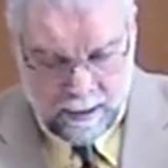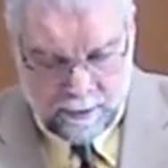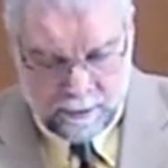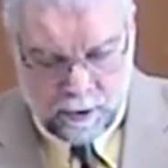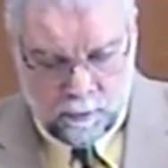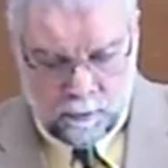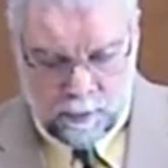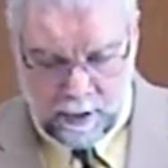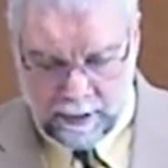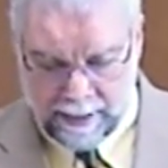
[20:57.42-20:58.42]
So
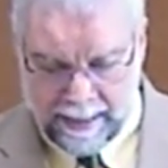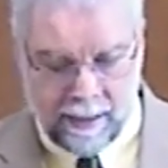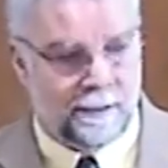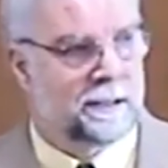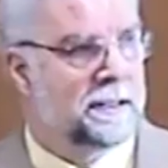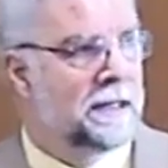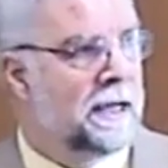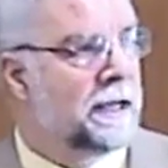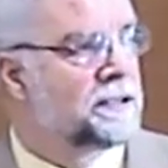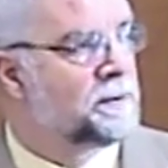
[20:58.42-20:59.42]
let us
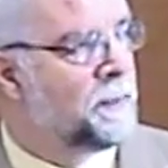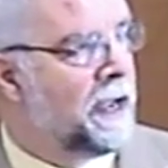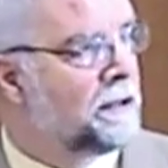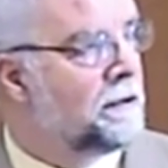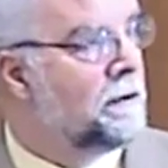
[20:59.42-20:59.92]
expect